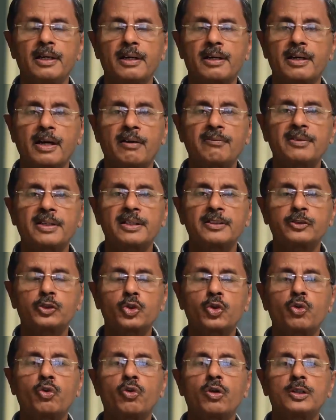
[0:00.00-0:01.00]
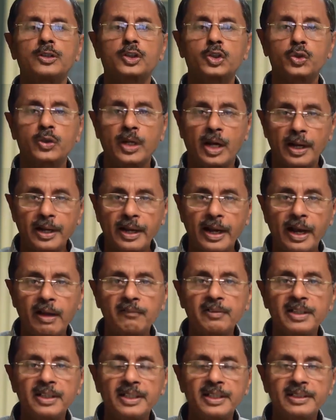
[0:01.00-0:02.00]
coverage, so should I
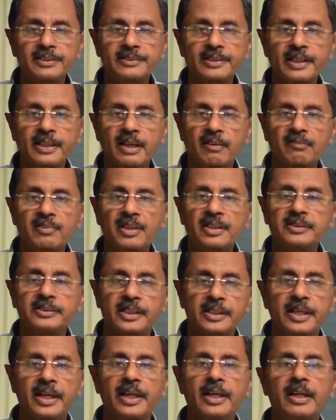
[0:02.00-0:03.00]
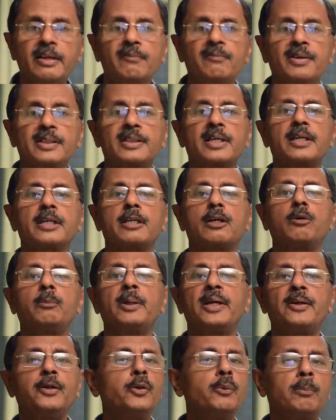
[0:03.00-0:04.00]
have an ESI coverage again, whether it will
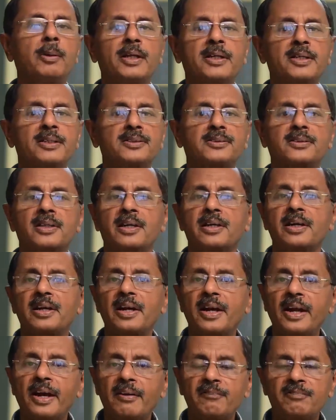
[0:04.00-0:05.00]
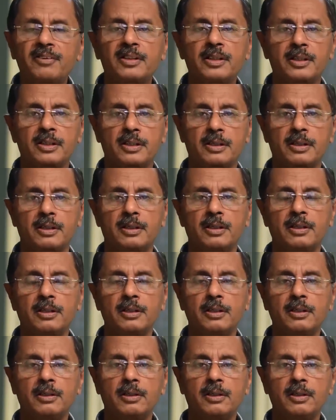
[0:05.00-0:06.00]
be a duplication? Never.
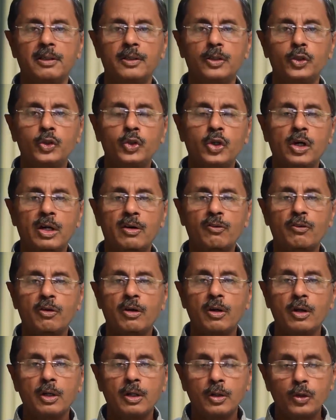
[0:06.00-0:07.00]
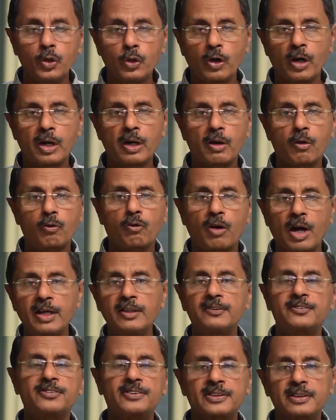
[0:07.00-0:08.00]
Your
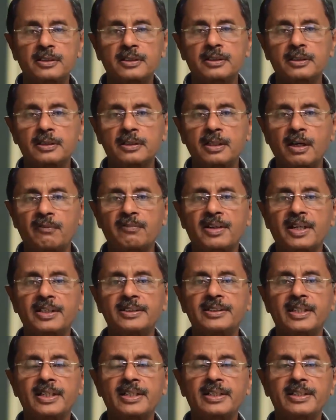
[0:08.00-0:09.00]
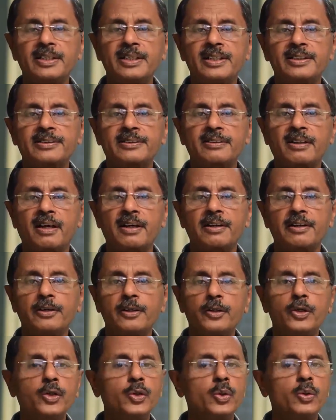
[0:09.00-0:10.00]
wife's coverage under the ESI,
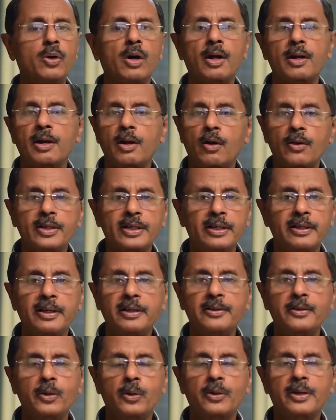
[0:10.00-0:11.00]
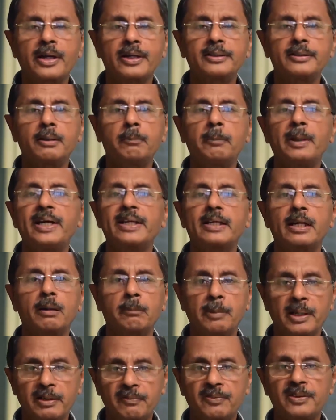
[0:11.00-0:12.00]
you are not entitled to get the medical
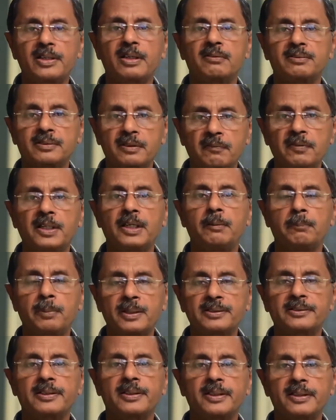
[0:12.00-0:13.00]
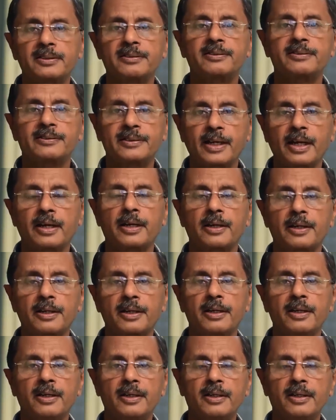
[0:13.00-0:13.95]
benefit of 70% of the salary.